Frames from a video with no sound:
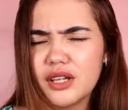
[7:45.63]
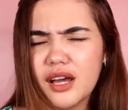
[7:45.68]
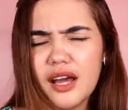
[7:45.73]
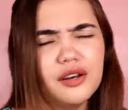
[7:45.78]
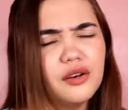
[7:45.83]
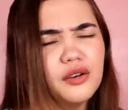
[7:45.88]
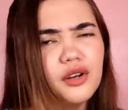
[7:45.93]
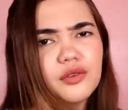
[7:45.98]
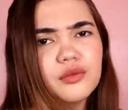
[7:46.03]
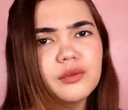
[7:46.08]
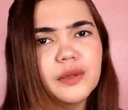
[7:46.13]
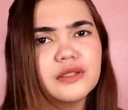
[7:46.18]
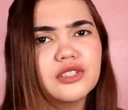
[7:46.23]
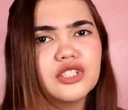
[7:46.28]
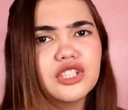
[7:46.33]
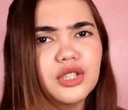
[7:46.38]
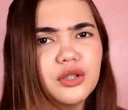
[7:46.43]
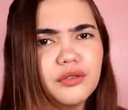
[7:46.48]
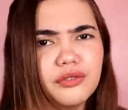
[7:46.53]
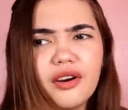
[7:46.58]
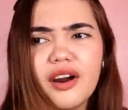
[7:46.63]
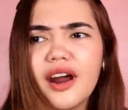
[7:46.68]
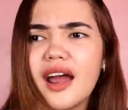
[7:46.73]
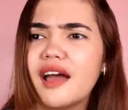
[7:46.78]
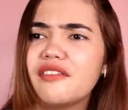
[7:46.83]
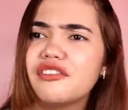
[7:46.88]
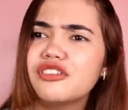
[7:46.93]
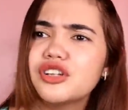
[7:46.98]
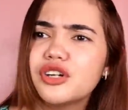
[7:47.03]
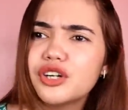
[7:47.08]
I don't know, but so far
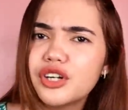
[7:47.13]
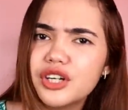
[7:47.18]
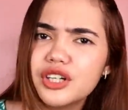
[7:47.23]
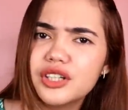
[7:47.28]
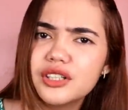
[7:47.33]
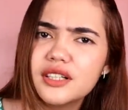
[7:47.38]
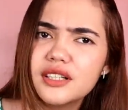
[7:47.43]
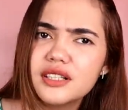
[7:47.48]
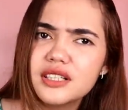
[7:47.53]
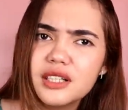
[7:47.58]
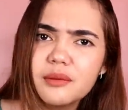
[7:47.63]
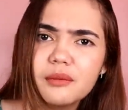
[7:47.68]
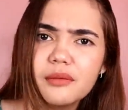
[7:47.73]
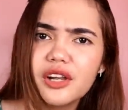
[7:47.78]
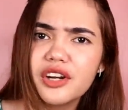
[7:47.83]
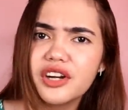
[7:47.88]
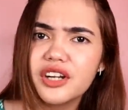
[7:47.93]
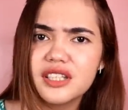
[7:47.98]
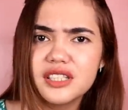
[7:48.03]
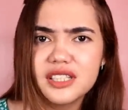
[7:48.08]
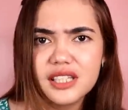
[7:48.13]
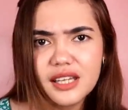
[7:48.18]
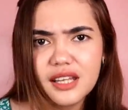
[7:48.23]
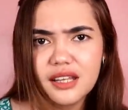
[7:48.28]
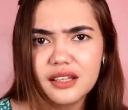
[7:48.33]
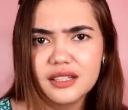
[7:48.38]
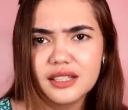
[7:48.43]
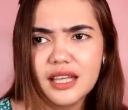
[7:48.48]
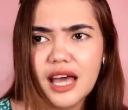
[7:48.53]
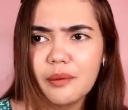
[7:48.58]
I haven't heard similar
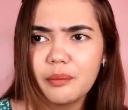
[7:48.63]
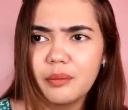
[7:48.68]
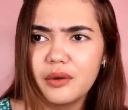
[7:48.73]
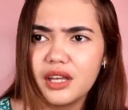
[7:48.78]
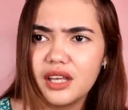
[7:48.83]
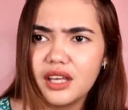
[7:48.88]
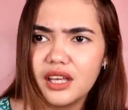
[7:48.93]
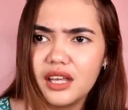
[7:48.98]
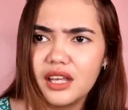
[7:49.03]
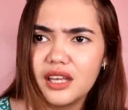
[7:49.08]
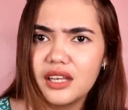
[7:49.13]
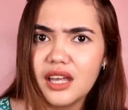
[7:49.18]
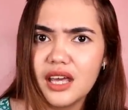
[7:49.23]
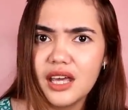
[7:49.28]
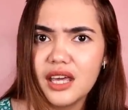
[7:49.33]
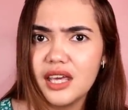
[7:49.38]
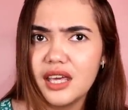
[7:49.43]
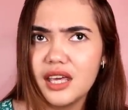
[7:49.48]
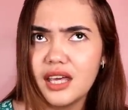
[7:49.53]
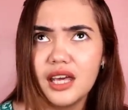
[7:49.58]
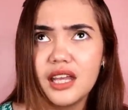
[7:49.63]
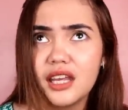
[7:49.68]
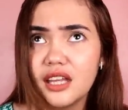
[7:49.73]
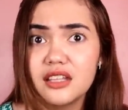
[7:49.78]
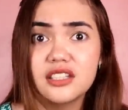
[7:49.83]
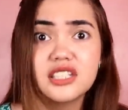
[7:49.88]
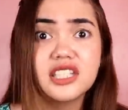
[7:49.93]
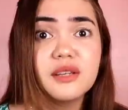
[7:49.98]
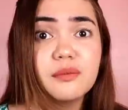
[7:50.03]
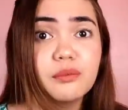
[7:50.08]
incidents happening
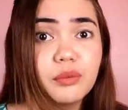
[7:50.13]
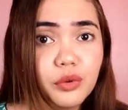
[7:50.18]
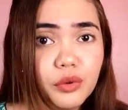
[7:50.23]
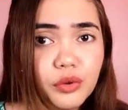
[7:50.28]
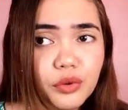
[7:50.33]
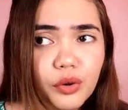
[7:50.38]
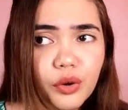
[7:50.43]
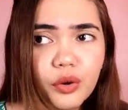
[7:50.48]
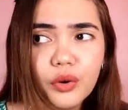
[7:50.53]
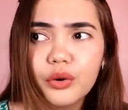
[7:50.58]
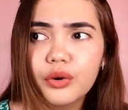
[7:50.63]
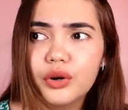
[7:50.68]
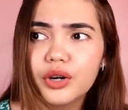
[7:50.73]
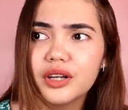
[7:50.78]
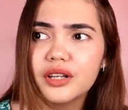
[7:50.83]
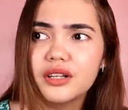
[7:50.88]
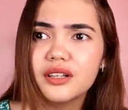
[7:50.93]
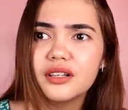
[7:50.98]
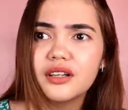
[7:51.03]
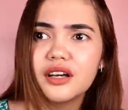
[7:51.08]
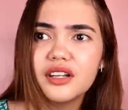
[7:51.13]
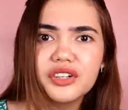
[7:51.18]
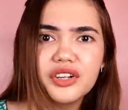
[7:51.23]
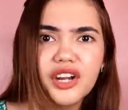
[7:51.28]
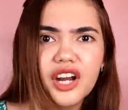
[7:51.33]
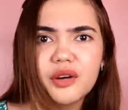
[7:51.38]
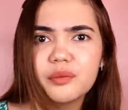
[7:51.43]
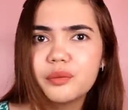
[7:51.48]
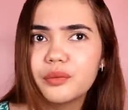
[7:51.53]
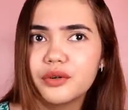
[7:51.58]
in Cebu or in other
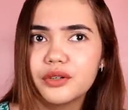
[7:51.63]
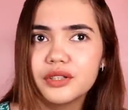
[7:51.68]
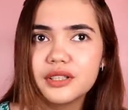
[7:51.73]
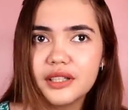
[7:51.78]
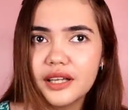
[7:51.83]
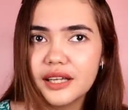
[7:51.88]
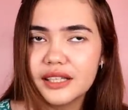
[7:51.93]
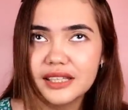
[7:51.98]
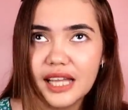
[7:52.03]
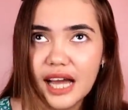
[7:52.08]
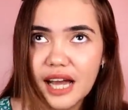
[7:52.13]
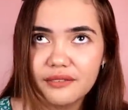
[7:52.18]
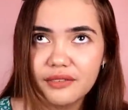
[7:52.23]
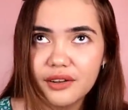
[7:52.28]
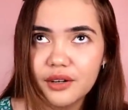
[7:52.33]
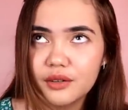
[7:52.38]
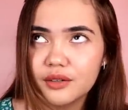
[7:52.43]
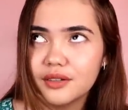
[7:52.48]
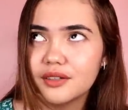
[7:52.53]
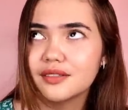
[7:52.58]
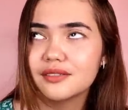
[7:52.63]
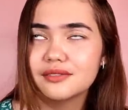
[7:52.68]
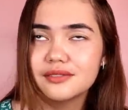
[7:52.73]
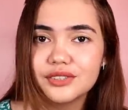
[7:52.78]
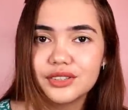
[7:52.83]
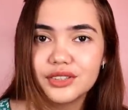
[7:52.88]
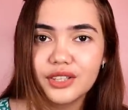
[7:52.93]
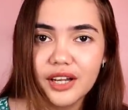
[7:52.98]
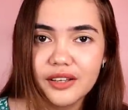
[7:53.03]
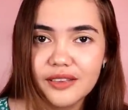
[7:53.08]
airports like Davao. Oh,
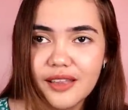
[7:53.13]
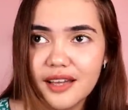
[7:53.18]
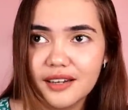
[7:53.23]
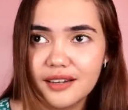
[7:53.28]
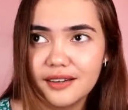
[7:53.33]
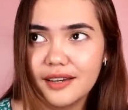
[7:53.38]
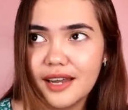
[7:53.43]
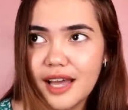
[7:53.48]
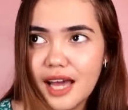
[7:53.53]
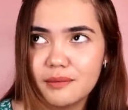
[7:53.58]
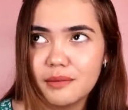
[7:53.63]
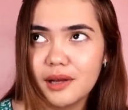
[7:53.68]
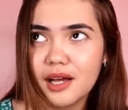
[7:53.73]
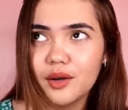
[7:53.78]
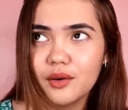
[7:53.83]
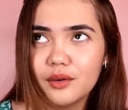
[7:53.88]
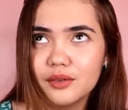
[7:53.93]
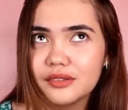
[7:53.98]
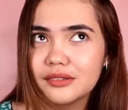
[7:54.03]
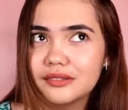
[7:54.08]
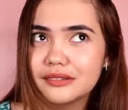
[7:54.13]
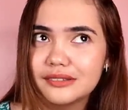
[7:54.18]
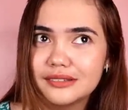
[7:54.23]
try that in Davao.